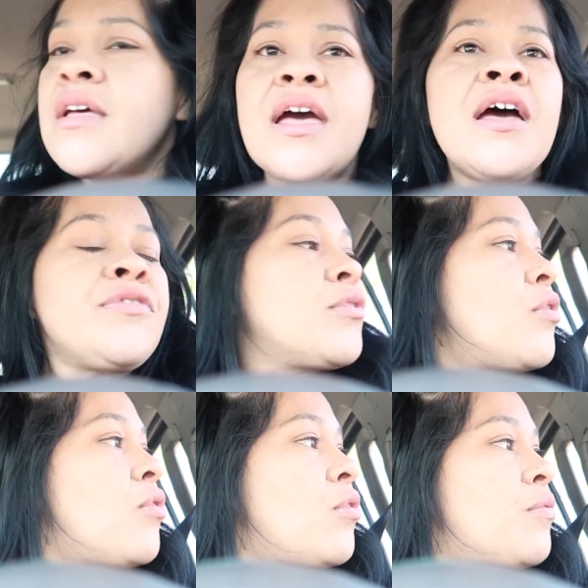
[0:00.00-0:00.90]
I have to
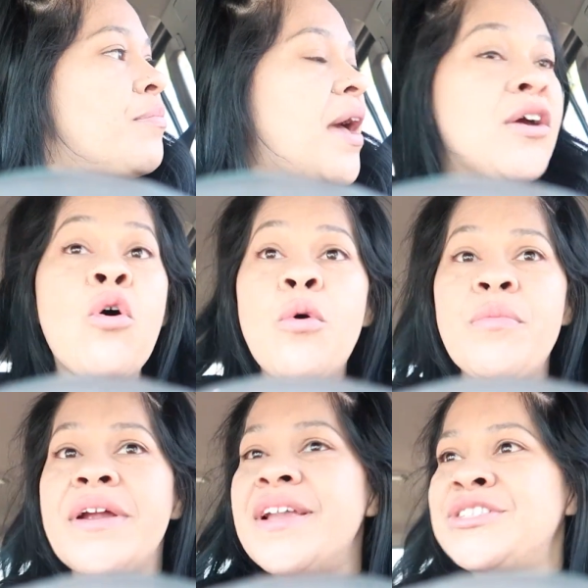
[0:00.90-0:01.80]
go home back home
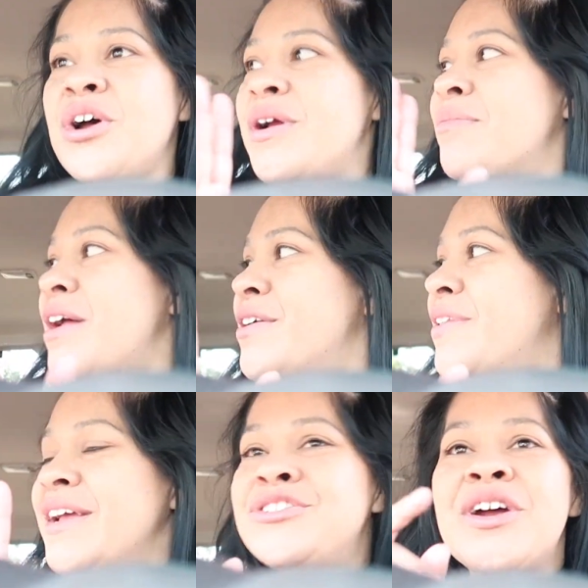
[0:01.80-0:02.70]
right now. Sorry, I'm kind of
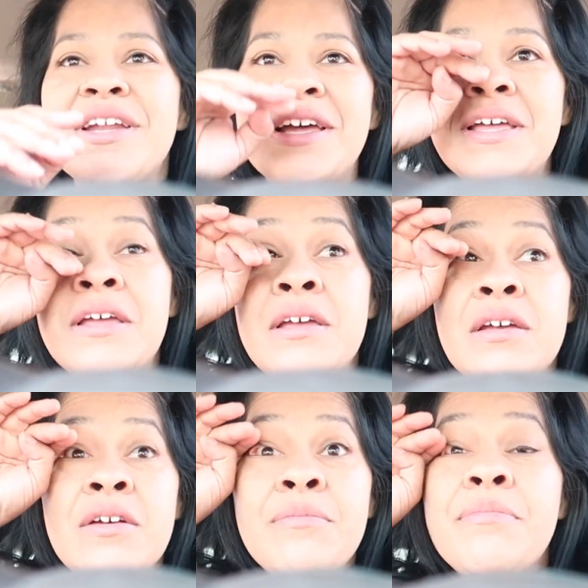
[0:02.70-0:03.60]
like trying
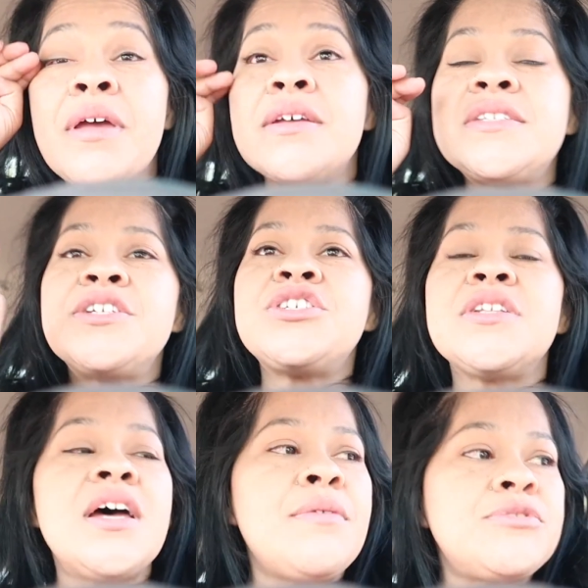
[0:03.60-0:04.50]
to pay
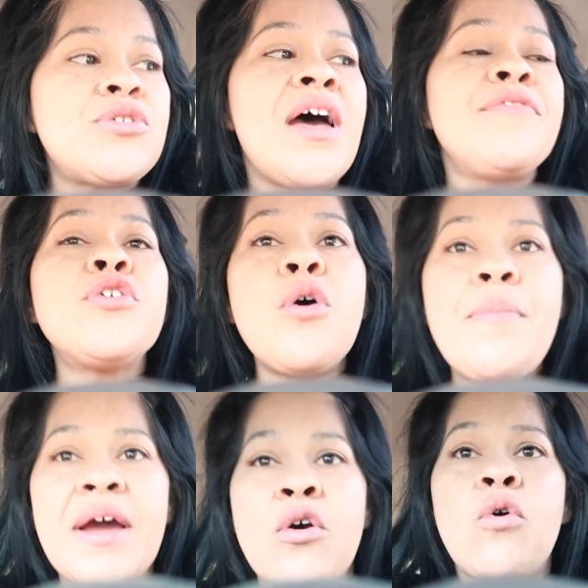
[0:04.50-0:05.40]
attention. Um, so I have to go
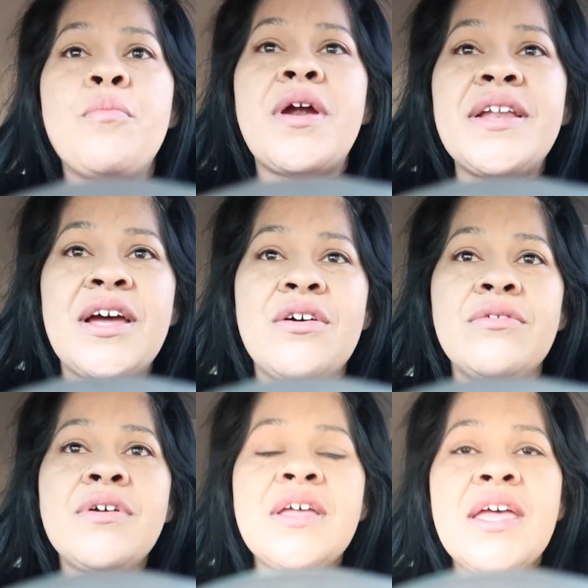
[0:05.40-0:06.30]
back home right
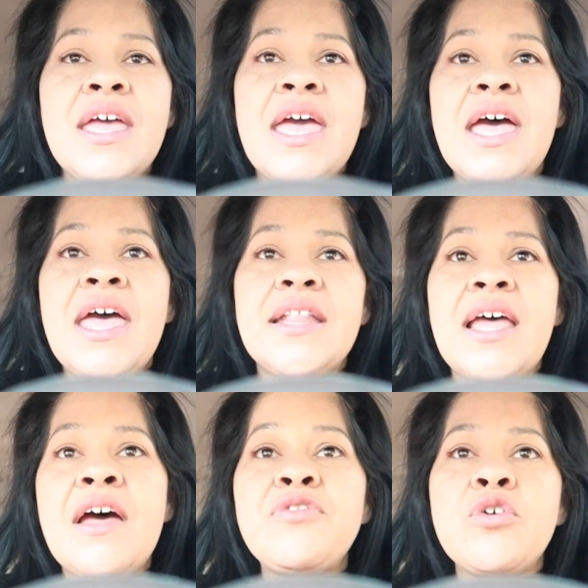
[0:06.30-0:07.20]
now, and
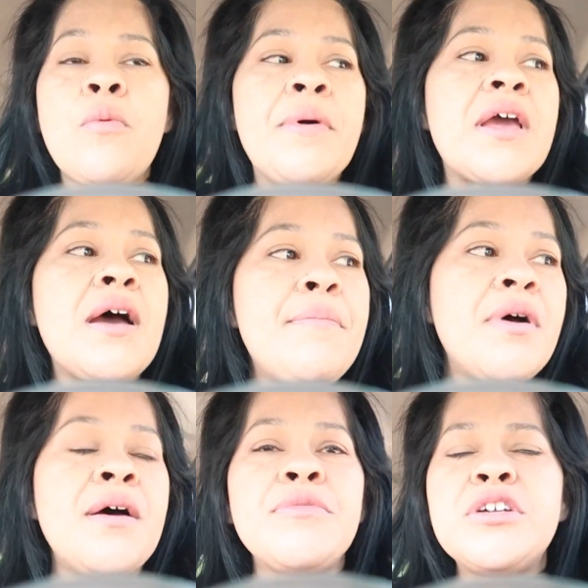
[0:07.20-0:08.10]
I have to go pick up.
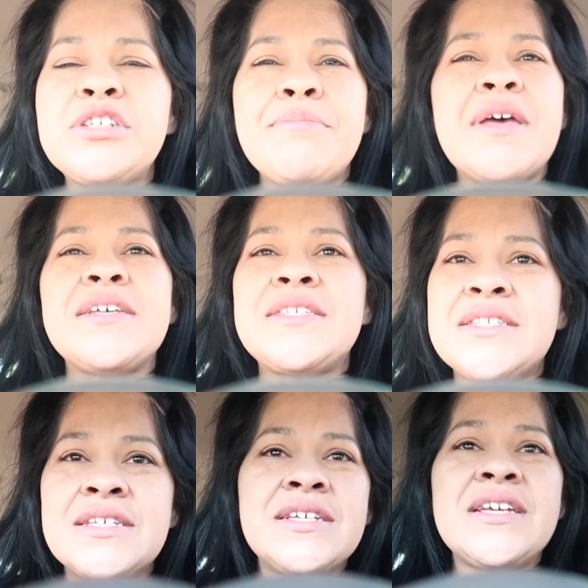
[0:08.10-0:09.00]
Um, there's a
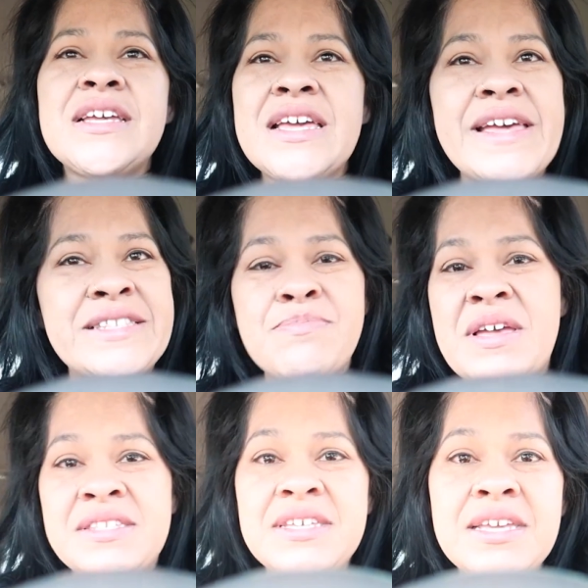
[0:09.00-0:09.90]
mess. It's
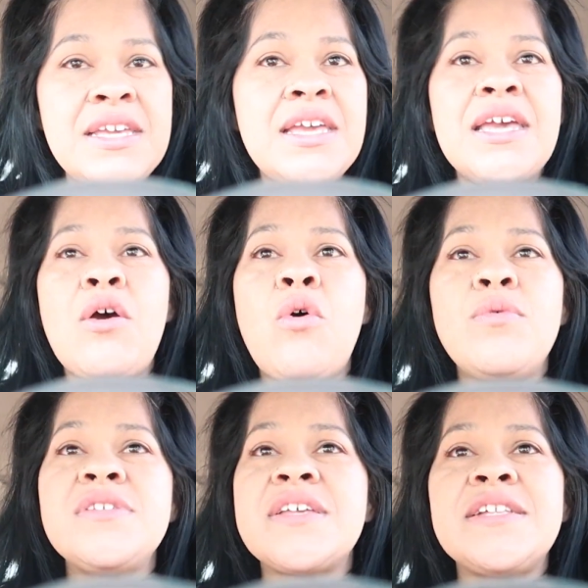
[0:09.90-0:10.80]
messy. It
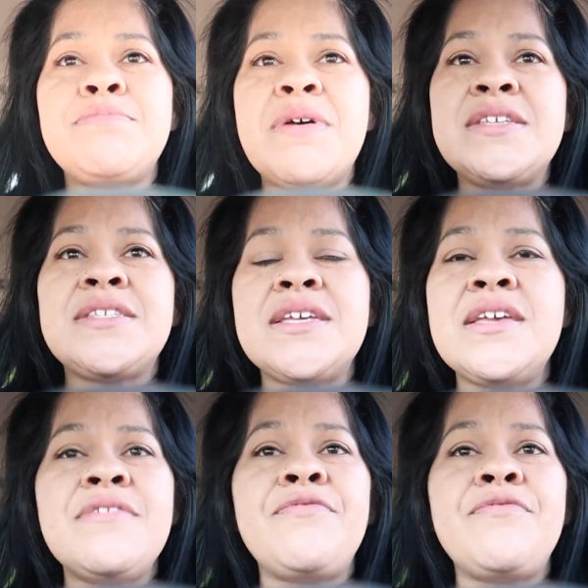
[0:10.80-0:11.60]
always gets messy.